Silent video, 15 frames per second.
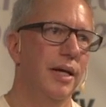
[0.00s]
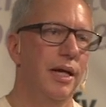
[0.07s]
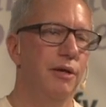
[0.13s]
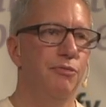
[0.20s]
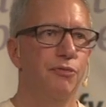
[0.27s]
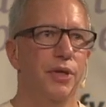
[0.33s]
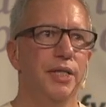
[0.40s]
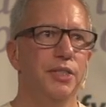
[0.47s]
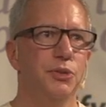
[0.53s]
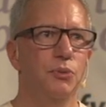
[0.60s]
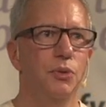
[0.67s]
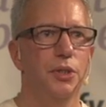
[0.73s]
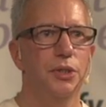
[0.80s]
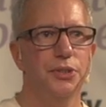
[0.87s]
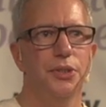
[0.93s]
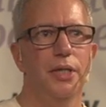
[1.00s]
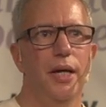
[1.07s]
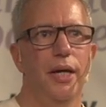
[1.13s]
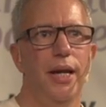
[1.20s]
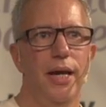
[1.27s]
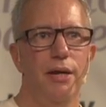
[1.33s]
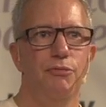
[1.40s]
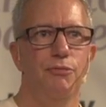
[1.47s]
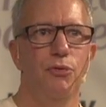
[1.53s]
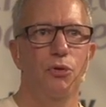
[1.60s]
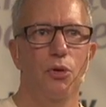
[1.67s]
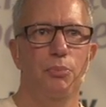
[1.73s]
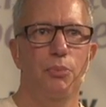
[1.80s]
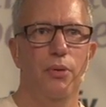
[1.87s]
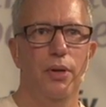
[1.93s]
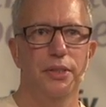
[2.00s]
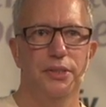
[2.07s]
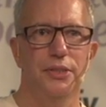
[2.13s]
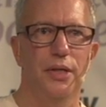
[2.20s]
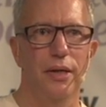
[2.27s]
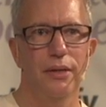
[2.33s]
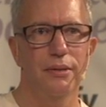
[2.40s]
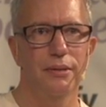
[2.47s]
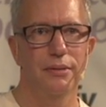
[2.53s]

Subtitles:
if this was an A4 printer,